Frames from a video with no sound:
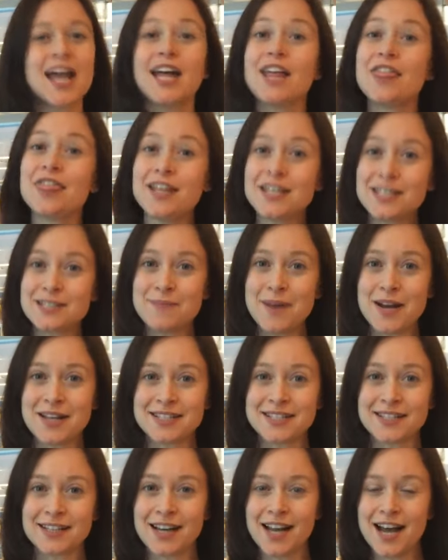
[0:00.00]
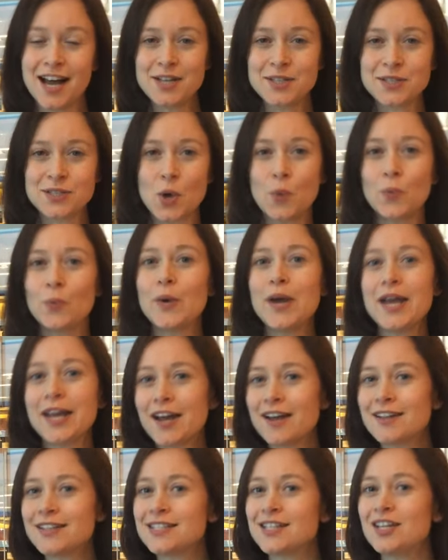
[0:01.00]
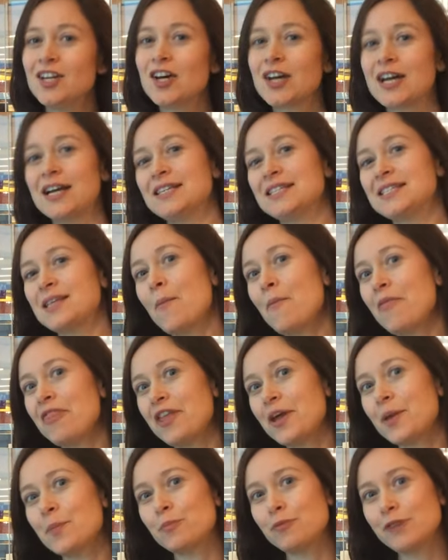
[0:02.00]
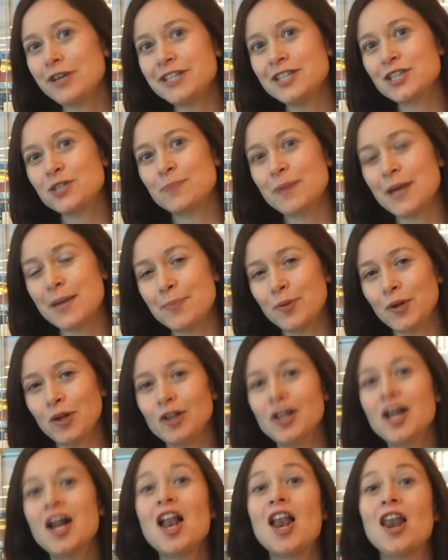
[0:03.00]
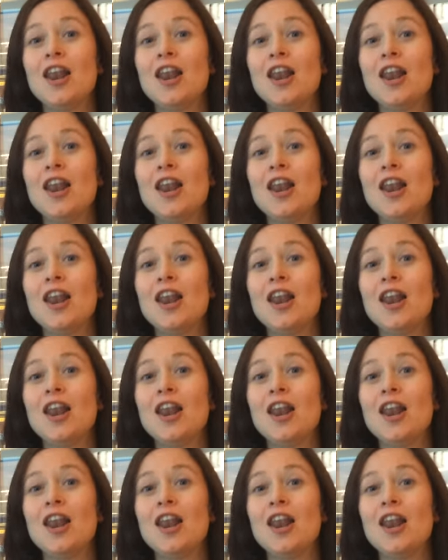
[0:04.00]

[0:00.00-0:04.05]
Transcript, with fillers: In this masterclass, we're going to look at something British people